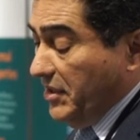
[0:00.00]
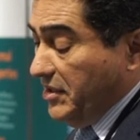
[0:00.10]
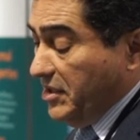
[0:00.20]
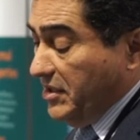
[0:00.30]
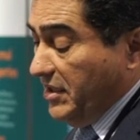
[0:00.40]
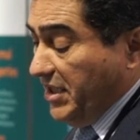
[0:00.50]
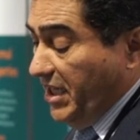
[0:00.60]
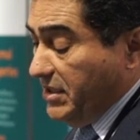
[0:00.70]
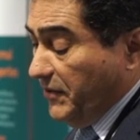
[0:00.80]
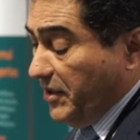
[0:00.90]
This is the
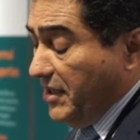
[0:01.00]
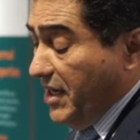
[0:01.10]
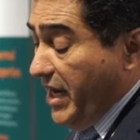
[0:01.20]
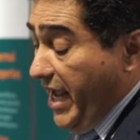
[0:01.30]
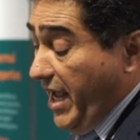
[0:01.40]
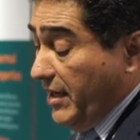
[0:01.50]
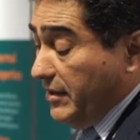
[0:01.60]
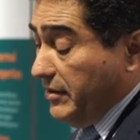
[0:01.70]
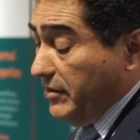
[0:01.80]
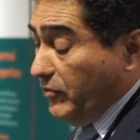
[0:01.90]
transfer.
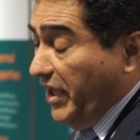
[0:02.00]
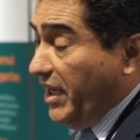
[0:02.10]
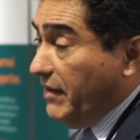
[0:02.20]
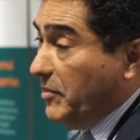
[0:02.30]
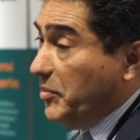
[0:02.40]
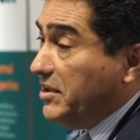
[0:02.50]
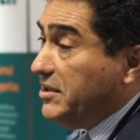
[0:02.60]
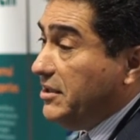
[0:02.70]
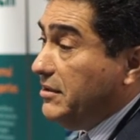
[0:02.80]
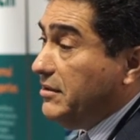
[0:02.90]
And we have a
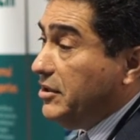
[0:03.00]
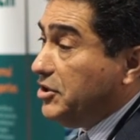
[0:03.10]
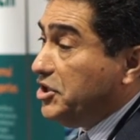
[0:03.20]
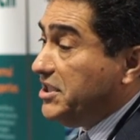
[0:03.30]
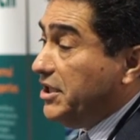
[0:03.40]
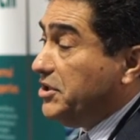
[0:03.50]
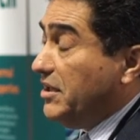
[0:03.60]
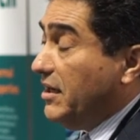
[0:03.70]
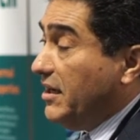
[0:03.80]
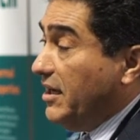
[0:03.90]
built-in registration
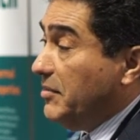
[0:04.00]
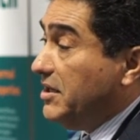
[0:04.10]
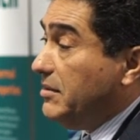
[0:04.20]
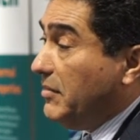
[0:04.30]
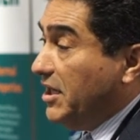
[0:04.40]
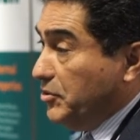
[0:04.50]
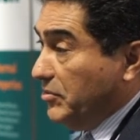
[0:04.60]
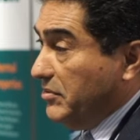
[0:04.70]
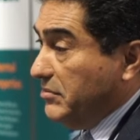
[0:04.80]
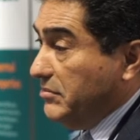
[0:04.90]
and alignment
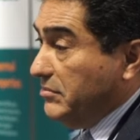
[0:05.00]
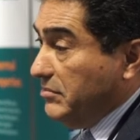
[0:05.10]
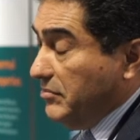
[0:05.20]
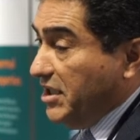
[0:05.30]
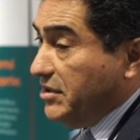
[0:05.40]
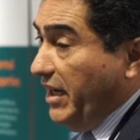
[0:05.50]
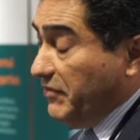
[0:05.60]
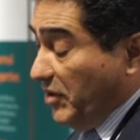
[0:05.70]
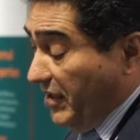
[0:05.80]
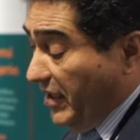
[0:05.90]
module, because you have
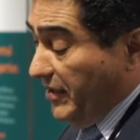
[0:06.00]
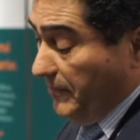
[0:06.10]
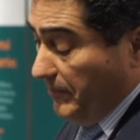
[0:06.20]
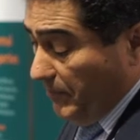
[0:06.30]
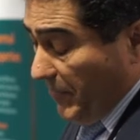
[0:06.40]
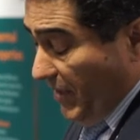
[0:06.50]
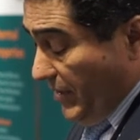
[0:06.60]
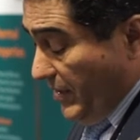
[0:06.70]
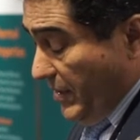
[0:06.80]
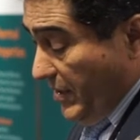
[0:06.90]
to align.
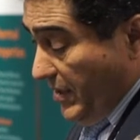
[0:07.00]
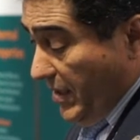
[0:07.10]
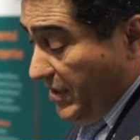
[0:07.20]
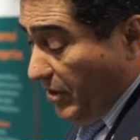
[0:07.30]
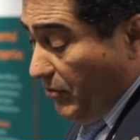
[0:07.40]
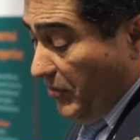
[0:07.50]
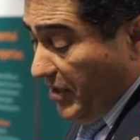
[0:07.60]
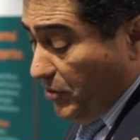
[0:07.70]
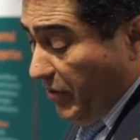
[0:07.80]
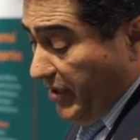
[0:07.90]
And so with
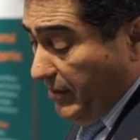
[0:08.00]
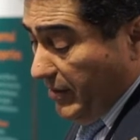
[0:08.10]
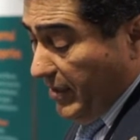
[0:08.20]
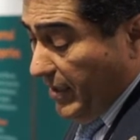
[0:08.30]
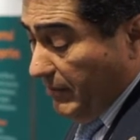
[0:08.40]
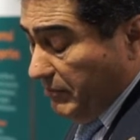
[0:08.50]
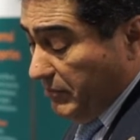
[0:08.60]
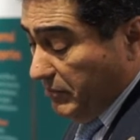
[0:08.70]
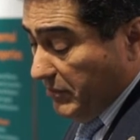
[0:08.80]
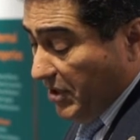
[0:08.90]
this one,
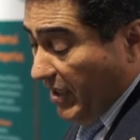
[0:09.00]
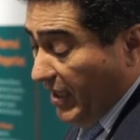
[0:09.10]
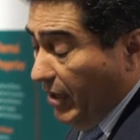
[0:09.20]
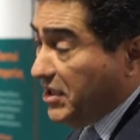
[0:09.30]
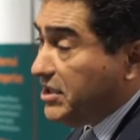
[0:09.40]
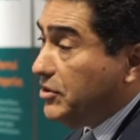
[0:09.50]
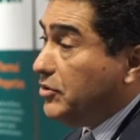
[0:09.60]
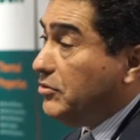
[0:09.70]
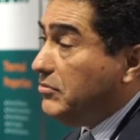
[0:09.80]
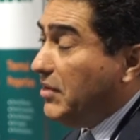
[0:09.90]
it allowed us to
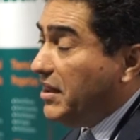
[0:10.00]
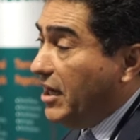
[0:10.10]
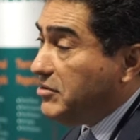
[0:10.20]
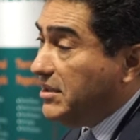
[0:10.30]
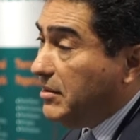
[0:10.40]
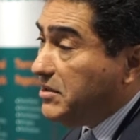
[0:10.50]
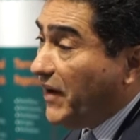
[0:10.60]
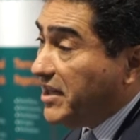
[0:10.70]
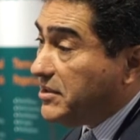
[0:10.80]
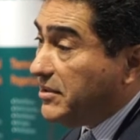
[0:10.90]
do 1,000 times
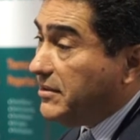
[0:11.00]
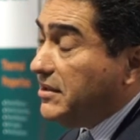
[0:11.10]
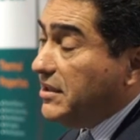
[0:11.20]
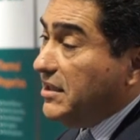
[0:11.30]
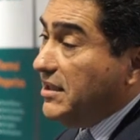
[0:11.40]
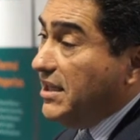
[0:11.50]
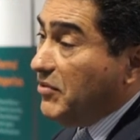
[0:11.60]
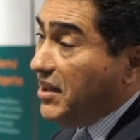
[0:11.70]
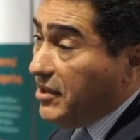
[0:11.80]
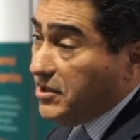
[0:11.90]
faster and
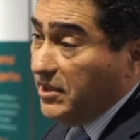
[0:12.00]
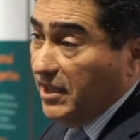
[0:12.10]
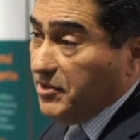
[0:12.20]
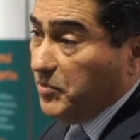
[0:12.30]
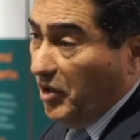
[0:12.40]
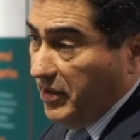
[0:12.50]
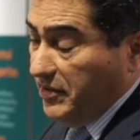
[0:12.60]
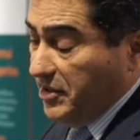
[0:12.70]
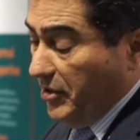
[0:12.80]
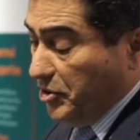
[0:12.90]
1,000 times smaller
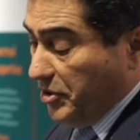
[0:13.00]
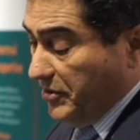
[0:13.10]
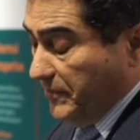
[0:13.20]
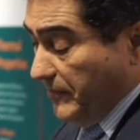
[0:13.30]
structures.